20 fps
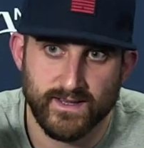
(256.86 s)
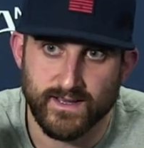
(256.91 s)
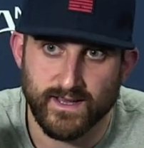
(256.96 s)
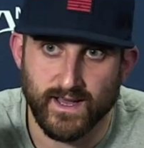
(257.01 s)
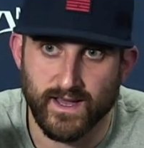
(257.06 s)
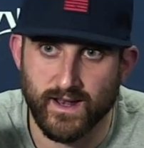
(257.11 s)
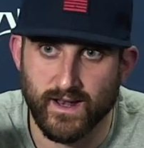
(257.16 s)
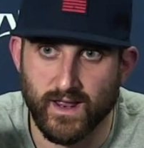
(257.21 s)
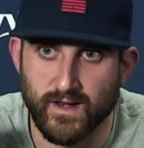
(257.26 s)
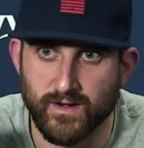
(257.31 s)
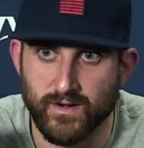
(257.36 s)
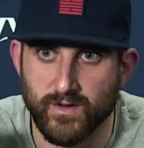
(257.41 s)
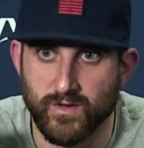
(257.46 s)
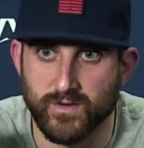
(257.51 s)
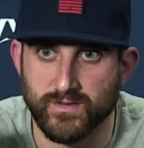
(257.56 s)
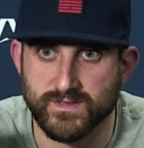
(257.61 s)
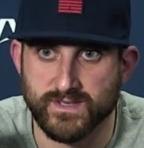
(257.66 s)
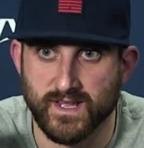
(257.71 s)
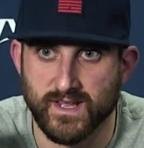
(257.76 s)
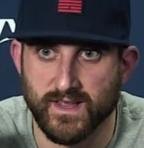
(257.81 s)
I, I don't
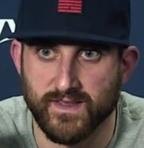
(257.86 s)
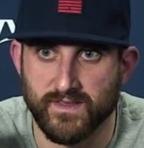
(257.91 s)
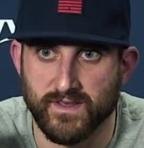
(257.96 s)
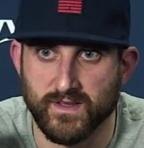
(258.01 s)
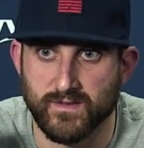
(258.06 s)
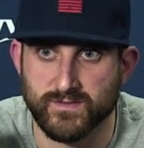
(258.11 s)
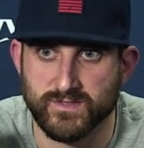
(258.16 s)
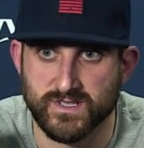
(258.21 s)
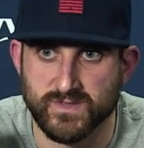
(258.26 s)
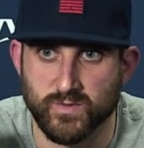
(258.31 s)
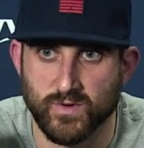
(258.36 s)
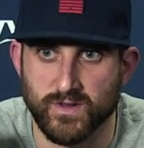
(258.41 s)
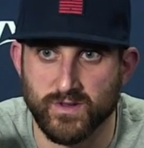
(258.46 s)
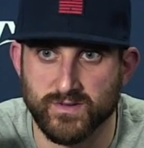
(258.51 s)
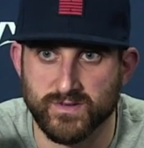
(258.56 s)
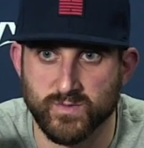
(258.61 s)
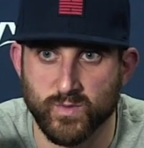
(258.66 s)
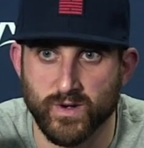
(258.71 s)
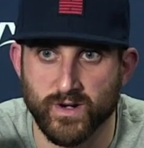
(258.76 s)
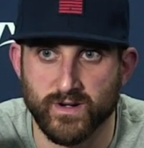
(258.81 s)
know. It's, I think it was just one
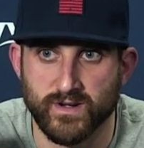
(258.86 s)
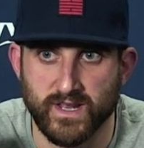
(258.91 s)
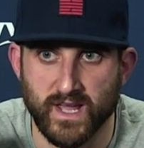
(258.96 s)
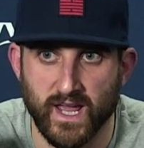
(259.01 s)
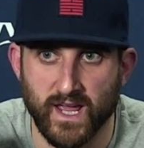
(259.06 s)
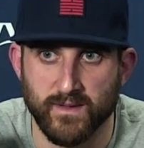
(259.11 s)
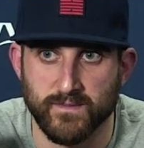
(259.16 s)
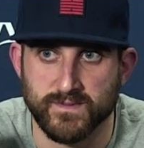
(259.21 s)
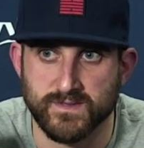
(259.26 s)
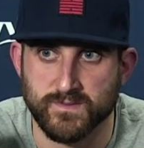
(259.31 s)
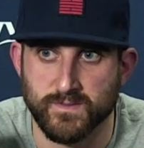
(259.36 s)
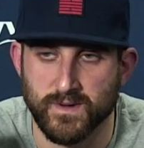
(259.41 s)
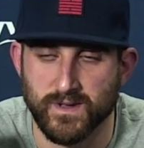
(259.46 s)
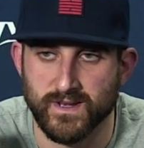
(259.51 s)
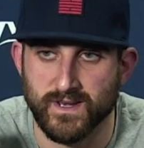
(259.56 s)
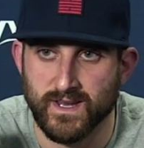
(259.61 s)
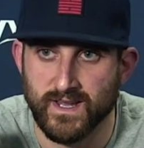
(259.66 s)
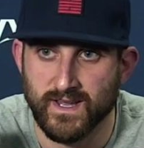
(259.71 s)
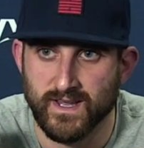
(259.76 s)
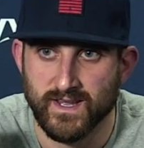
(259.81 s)
of those weird games.
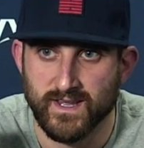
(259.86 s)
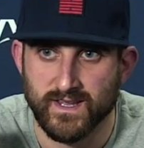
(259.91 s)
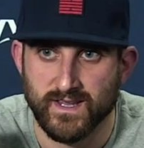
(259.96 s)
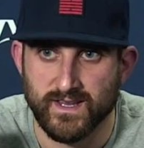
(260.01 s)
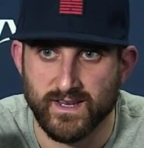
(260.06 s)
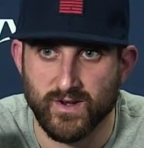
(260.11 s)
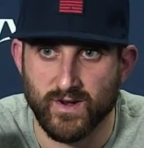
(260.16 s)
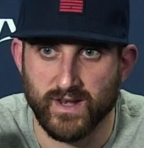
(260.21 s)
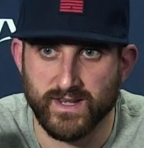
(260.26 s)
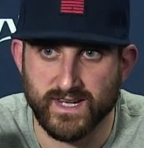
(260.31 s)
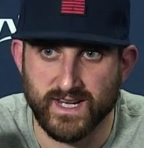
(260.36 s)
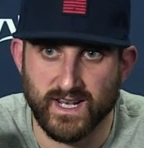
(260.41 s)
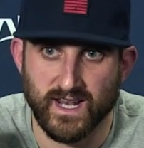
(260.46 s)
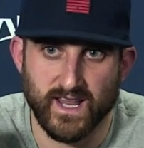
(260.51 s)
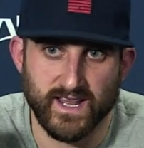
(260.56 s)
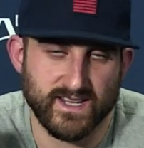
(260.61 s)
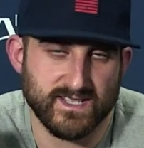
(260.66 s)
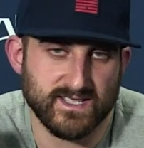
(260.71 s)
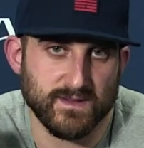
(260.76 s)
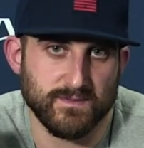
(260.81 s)
But you know, I did
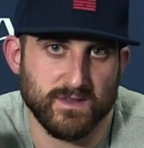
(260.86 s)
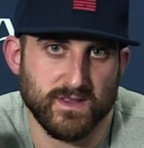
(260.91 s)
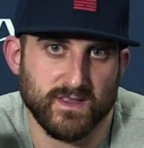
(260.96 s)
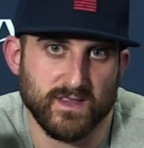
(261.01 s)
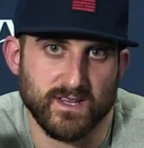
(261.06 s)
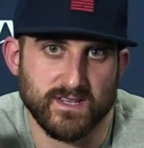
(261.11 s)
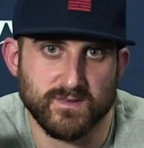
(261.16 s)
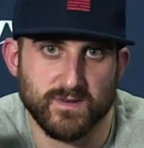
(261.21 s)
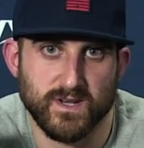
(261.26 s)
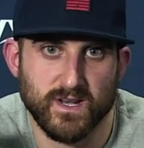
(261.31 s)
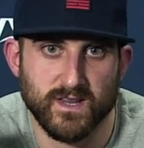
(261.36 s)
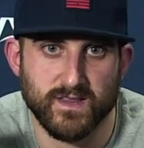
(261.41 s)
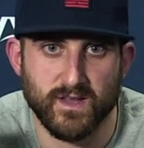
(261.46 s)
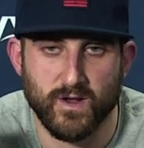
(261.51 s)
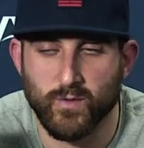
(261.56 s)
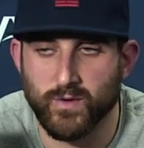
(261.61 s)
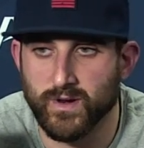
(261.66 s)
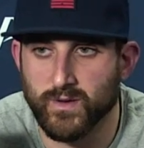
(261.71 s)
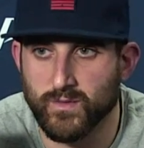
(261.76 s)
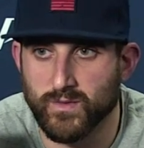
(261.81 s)
like some of the things we did. I
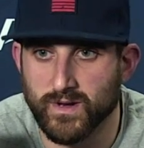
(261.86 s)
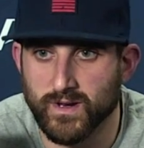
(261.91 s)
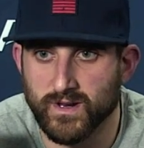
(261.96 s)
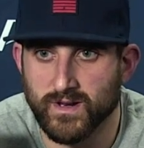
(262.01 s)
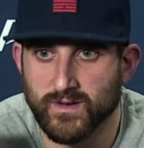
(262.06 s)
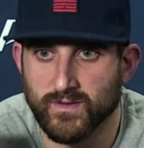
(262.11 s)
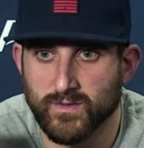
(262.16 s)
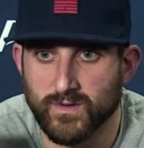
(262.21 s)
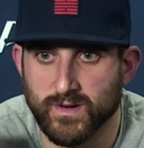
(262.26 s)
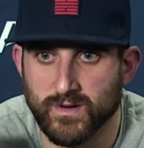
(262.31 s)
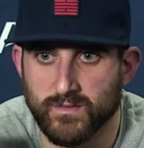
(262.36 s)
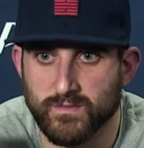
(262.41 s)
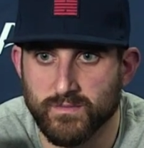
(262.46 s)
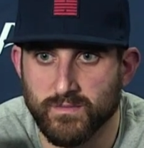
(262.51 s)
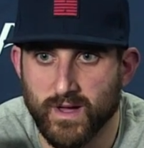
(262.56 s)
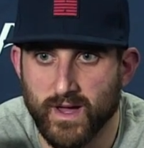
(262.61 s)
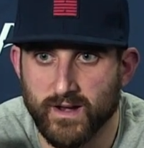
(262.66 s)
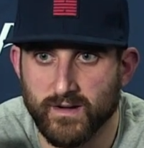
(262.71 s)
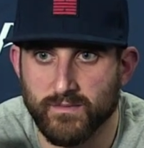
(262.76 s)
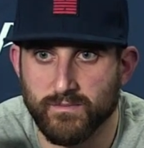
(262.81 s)
thought we we, we
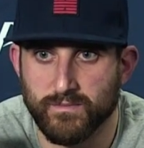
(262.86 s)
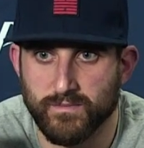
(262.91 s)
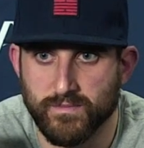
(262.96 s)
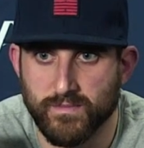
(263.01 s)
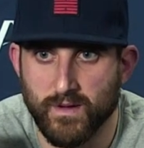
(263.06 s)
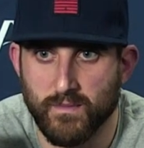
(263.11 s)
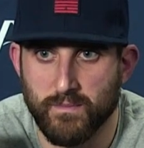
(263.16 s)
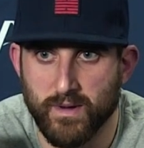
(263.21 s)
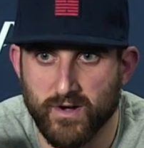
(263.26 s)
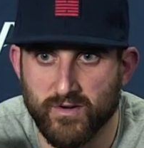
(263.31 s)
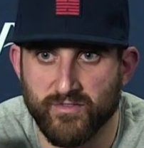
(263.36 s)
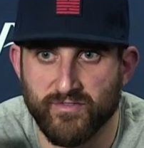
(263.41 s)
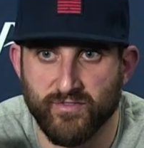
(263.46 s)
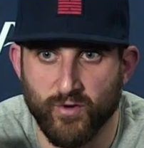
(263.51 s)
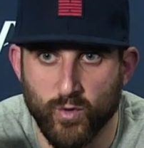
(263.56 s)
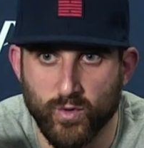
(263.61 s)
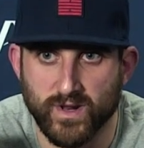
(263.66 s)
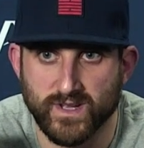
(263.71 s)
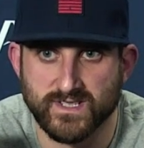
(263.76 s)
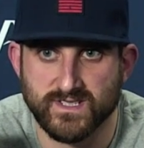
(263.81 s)
had a, a better
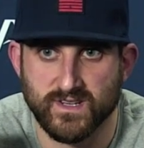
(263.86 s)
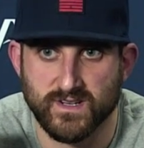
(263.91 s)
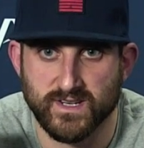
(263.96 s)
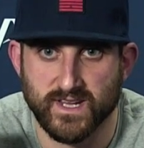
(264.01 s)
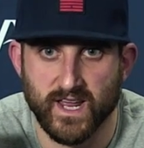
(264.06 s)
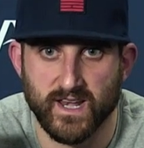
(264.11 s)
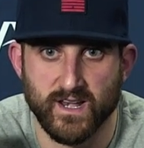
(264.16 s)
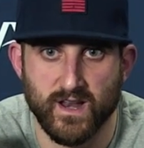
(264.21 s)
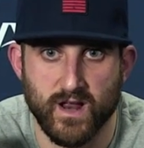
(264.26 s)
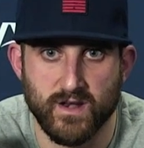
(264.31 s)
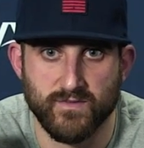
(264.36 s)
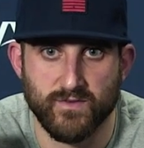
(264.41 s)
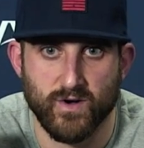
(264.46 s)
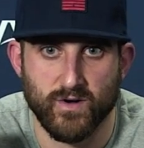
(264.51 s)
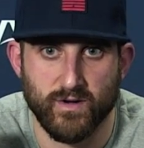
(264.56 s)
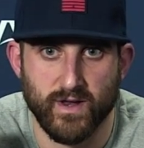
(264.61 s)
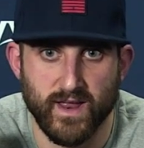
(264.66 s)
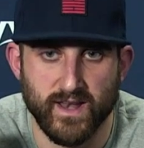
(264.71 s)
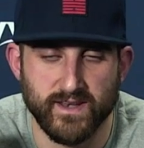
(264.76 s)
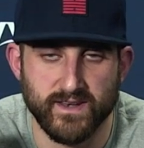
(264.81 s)
focus on getting out of
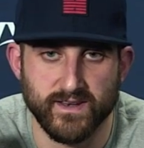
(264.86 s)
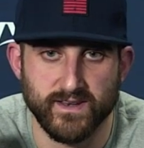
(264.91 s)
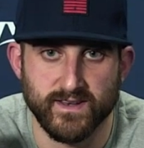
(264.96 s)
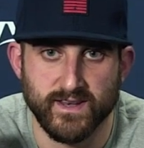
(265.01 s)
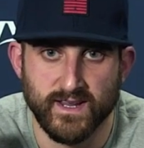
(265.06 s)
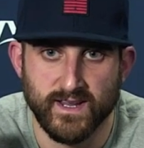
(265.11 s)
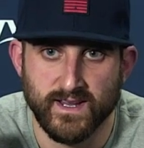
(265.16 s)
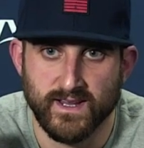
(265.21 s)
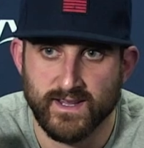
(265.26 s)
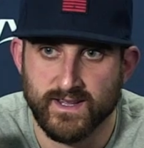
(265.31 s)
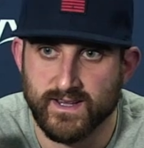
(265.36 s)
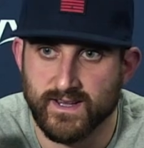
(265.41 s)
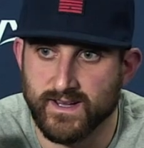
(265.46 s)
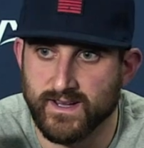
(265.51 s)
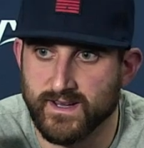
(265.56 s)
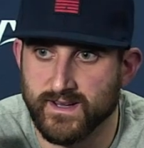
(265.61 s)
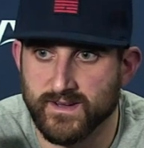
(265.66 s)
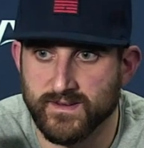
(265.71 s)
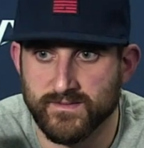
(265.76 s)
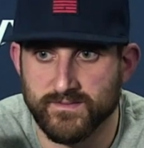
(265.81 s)
our end, and
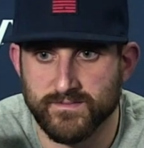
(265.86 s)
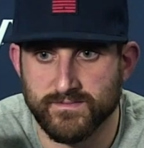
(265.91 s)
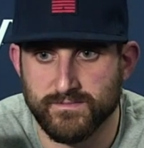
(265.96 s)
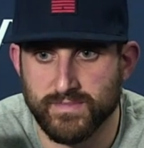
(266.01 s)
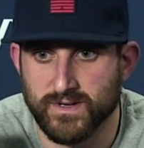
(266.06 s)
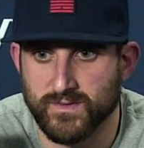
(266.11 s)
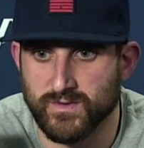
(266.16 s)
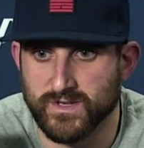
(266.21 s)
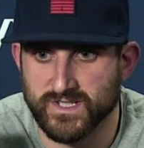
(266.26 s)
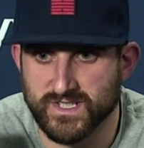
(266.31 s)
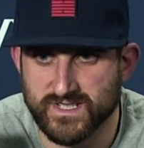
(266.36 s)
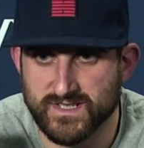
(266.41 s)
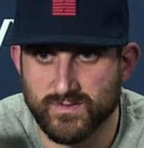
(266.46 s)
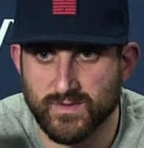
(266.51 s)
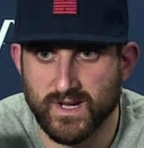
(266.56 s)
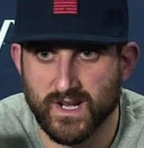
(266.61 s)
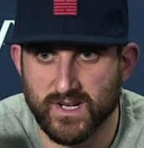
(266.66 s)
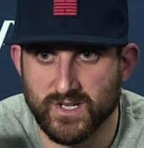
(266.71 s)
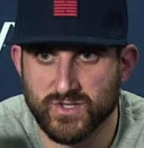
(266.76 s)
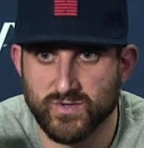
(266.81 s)
um, but we
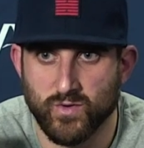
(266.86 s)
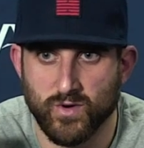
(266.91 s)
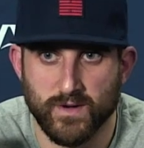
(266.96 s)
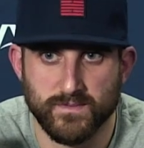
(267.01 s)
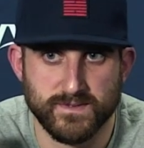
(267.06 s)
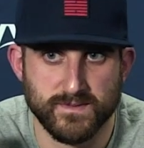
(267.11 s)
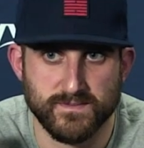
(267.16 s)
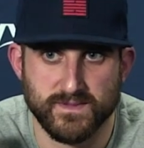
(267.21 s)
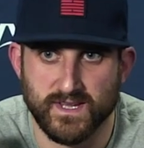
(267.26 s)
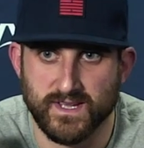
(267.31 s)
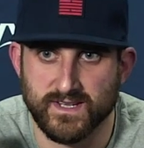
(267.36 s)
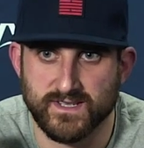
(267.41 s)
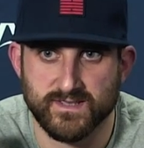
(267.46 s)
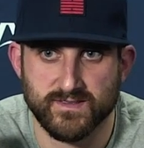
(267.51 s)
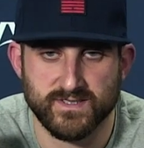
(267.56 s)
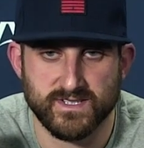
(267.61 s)
just we got to shore up some things.